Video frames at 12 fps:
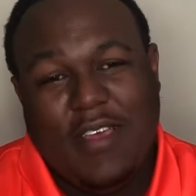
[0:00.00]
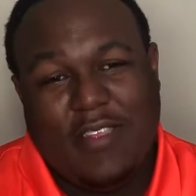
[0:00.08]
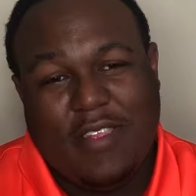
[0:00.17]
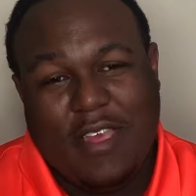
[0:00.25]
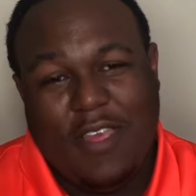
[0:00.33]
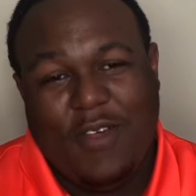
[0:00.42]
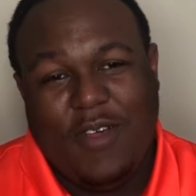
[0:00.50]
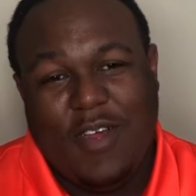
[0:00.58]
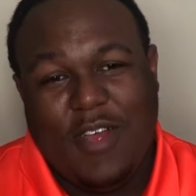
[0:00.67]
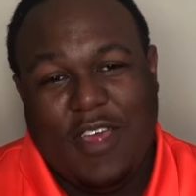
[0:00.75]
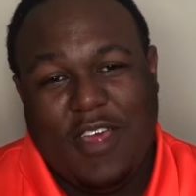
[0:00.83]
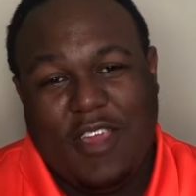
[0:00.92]

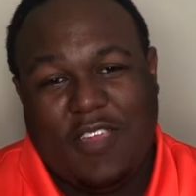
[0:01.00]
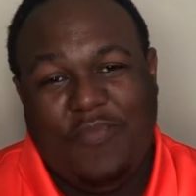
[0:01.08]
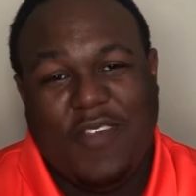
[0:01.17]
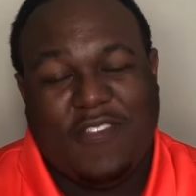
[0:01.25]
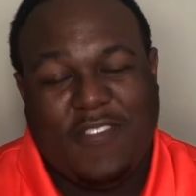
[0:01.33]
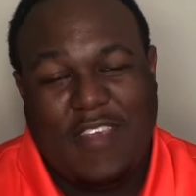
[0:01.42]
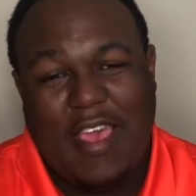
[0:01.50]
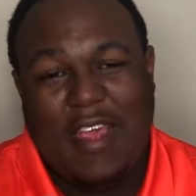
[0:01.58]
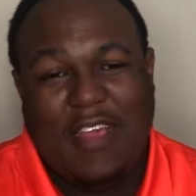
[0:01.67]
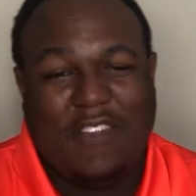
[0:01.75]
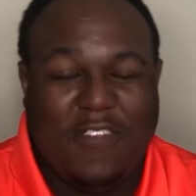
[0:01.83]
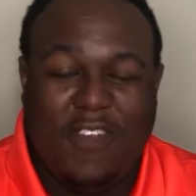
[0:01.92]
So special shout
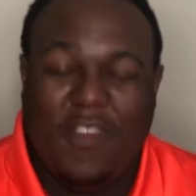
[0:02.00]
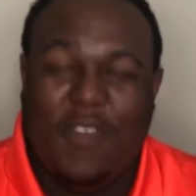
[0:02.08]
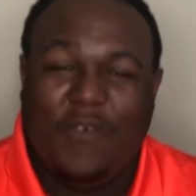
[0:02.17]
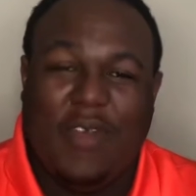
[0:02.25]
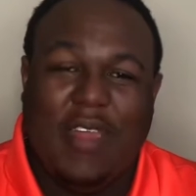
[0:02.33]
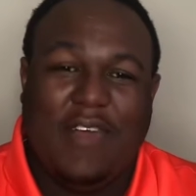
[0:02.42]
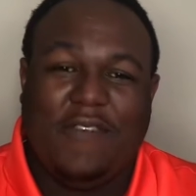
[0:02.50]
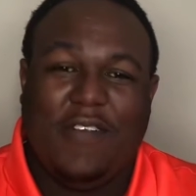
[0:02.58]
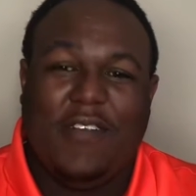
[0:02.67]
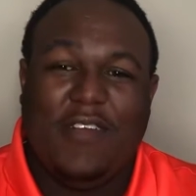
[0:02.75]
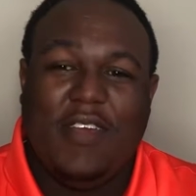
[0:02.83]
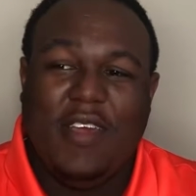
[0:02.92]
out to her, whatever.